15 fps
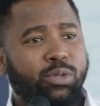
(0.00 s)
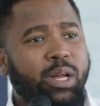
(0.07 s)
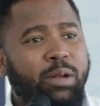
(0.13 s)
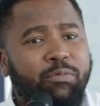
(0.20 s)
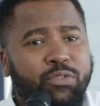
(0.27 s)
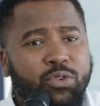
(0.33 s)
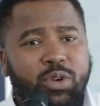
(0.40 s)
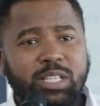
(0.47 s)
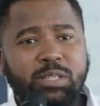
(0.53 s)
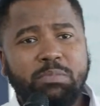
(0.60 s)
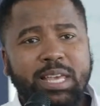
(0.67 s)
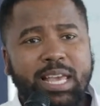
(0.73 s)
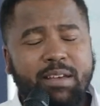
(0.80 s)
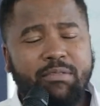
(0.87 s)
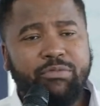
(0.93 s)
what fuels me
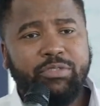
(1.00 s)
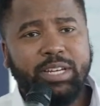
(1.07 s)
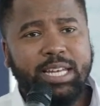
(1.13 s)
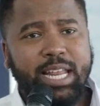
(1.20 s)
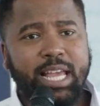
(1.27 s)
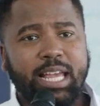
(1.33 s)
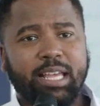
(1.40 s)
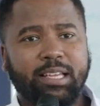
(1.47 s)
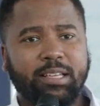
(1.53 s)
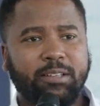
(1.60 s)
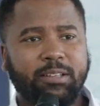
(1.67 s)
every day.